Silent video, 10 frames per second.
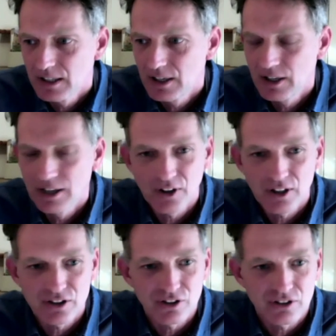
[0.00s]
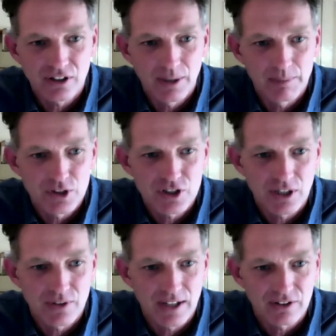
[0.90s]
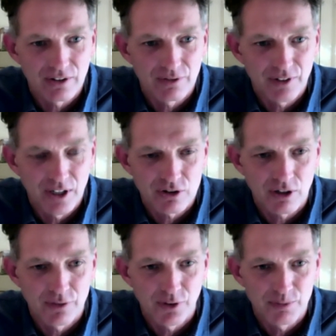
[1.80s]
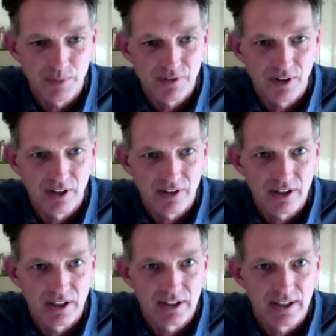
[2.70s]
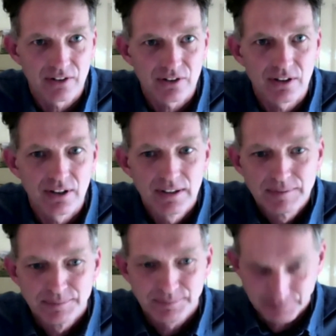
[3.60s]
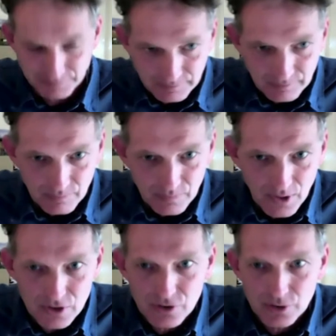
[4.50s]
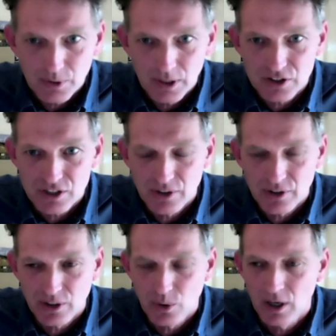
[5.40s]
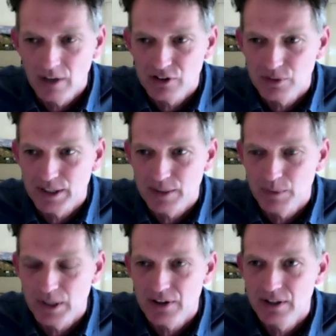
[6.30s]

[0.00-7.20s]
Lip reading: If I could just show, that's a photograph of my father, Ernest, to show the inquiry to begin with.